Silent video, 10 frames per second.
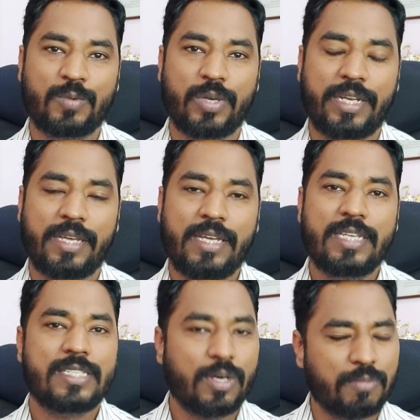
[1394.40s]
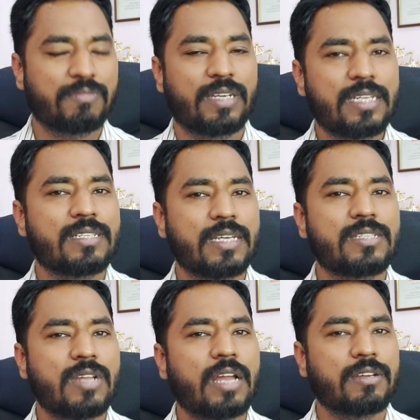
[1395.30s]
right? So
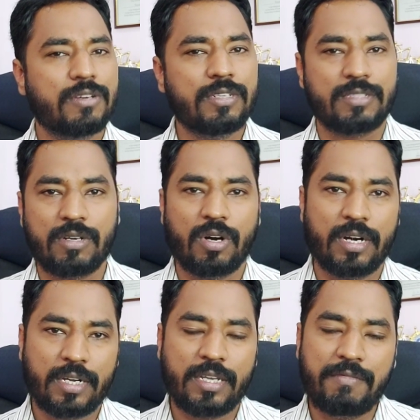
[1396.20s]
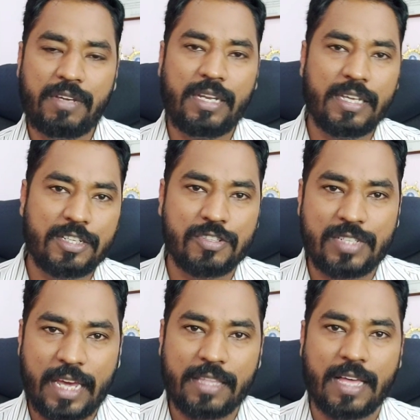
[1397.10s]
it's not good or convenient to
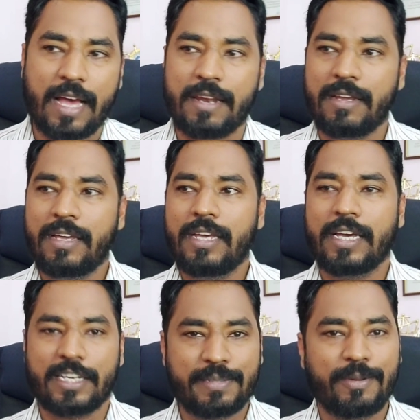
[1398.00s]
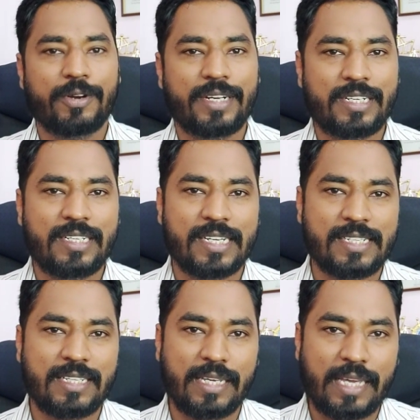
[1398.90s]
say that exploratory
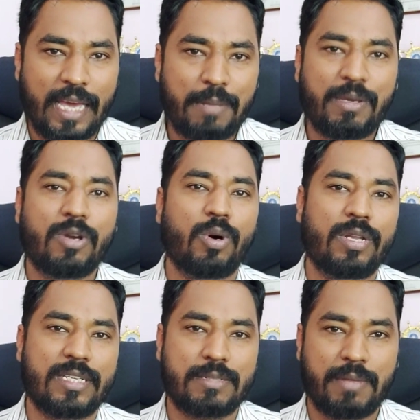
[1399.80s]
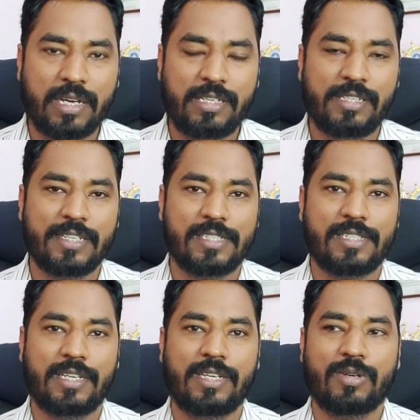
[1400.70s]
testing can be called as monkey
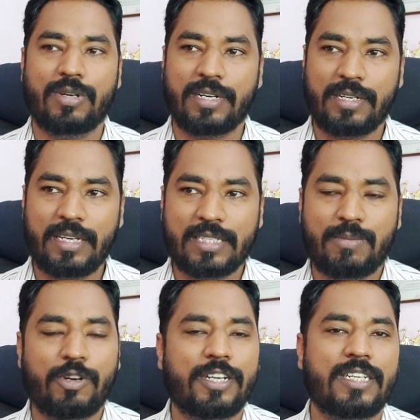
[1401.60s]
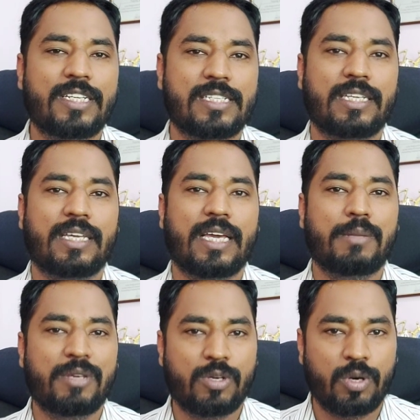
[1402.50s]
testing or exploratory testing
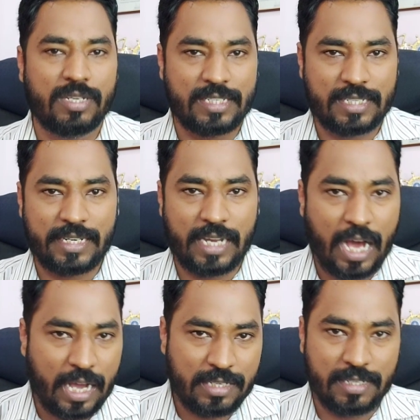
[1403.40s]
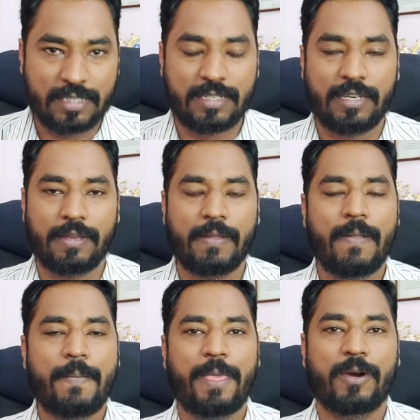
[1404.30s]
can be called as ad hoc testing
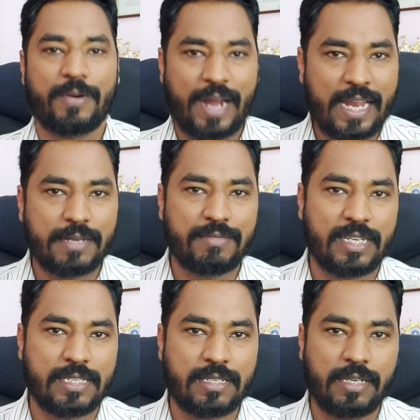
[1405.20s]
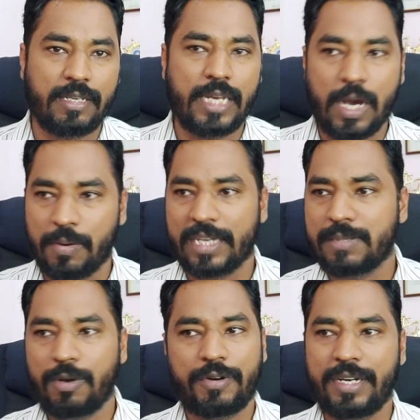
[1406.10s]
or random testing. No,
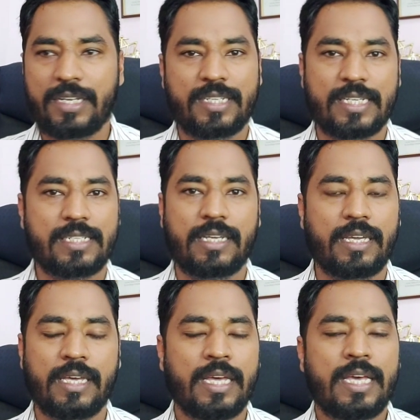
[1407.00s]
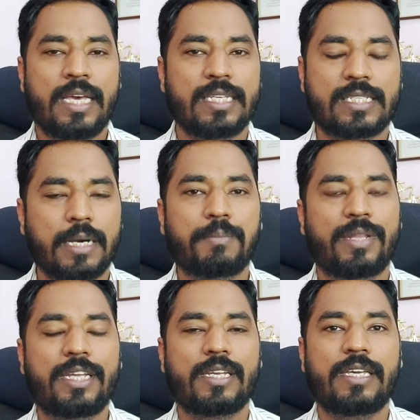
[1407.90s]
exploratory testing is
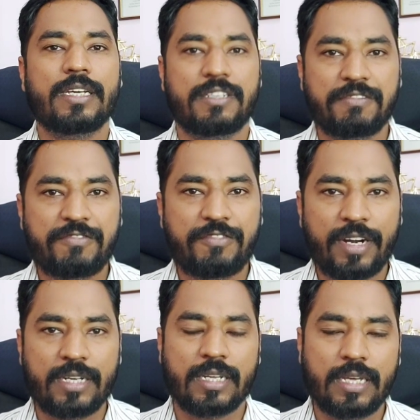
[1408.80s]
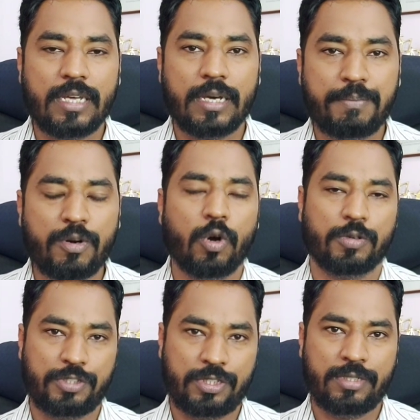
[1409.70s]
completely a different
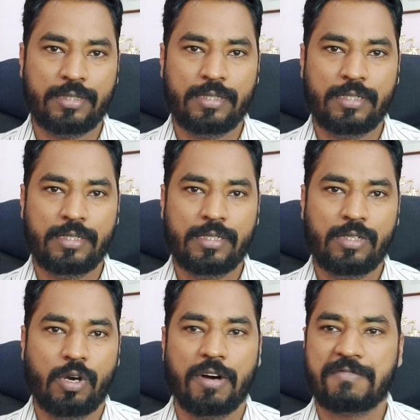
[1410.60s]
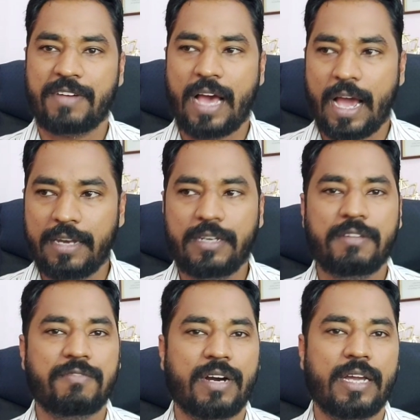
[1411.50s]
approach of
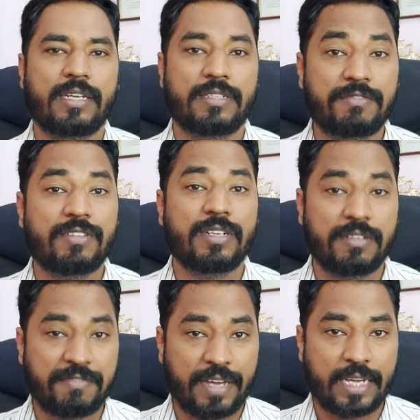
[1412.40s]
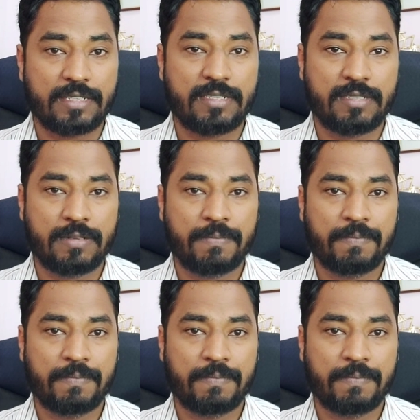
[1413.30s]
identifying different defects